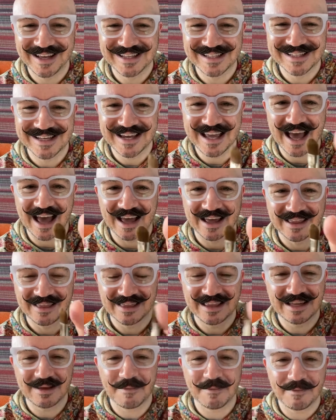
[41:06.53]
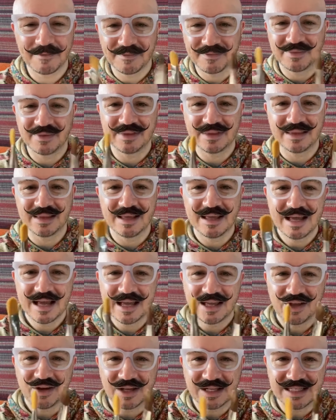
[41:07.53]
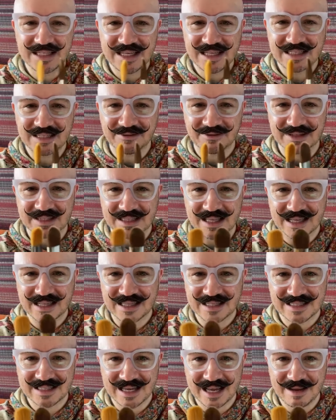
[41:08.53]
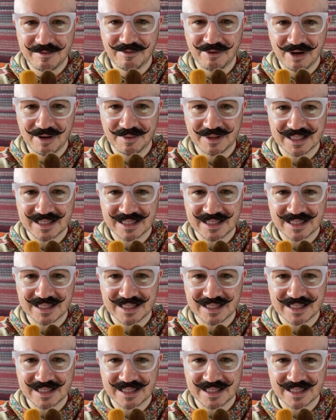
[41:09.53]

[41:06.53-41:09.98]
yeah, you can see the difference. They're the same, pretty much the